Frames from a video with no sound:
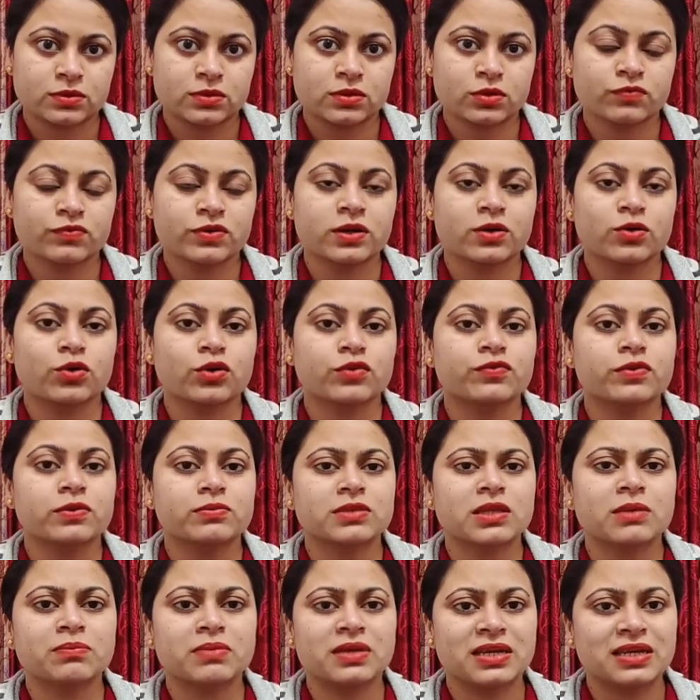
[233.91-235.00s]
or from the
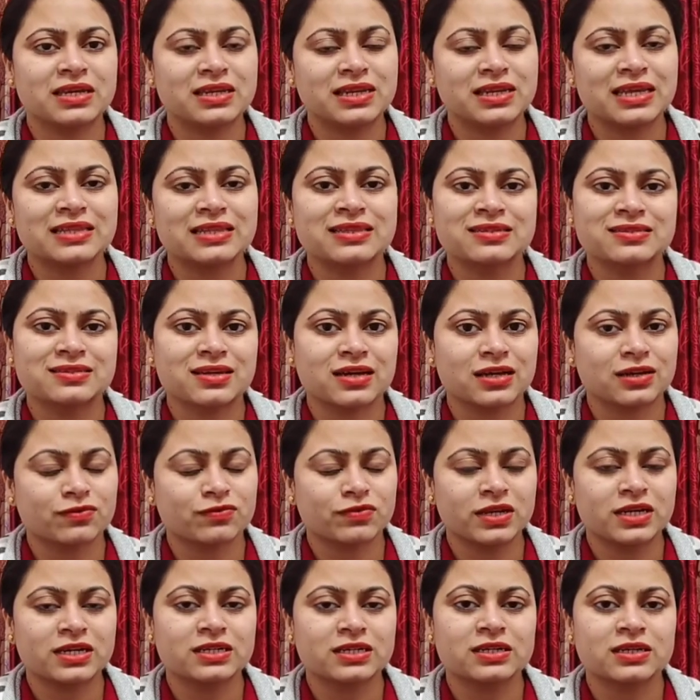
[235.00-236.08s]
beginning this
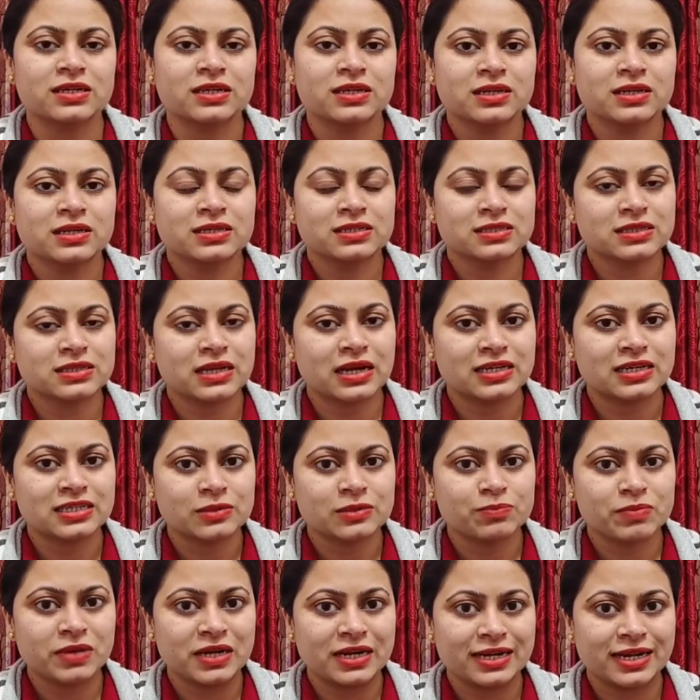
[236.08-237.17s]
conflict starts
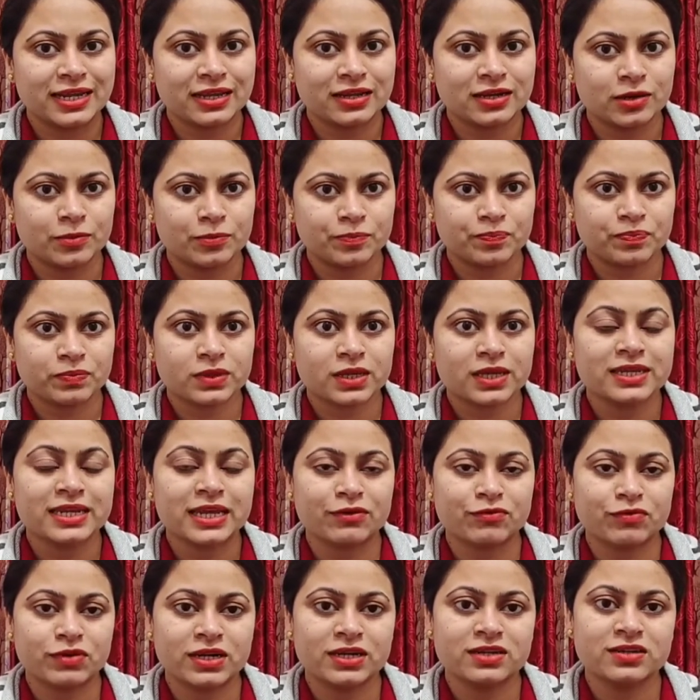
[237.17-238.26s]
building up in
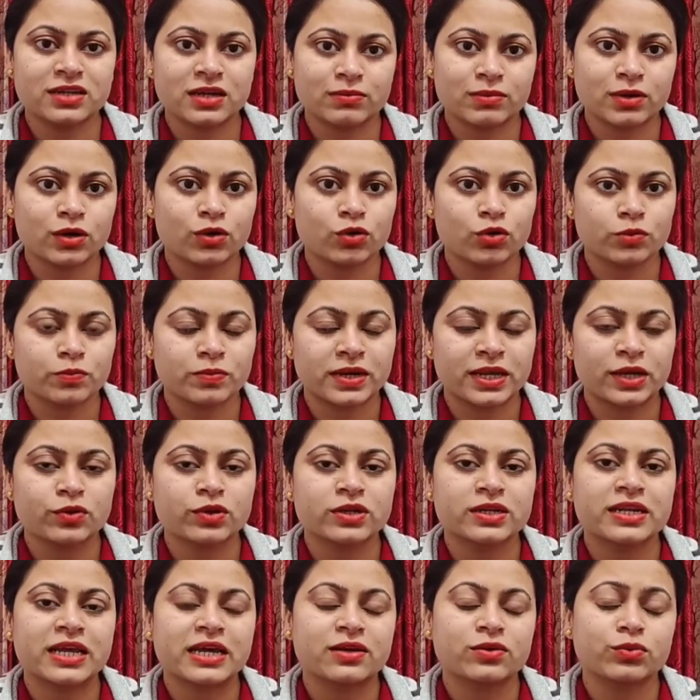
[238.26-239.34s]
every drama or play
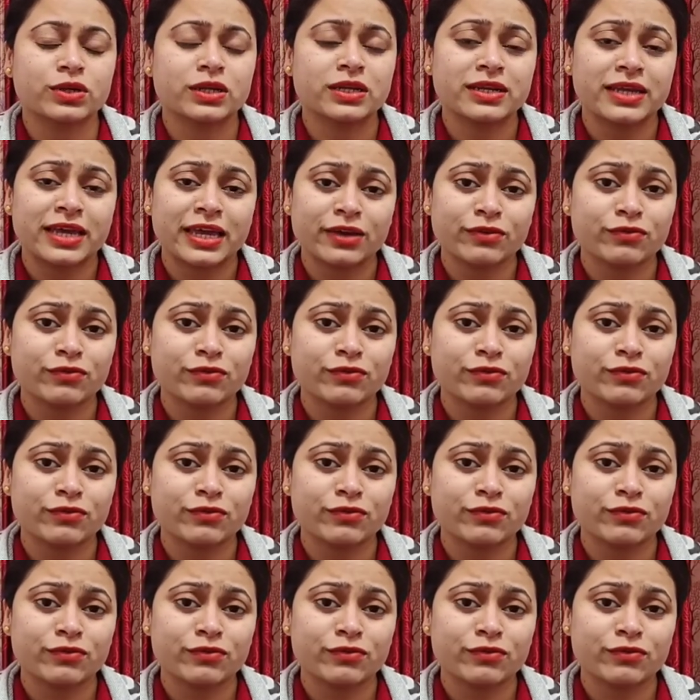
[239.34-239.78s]
or in every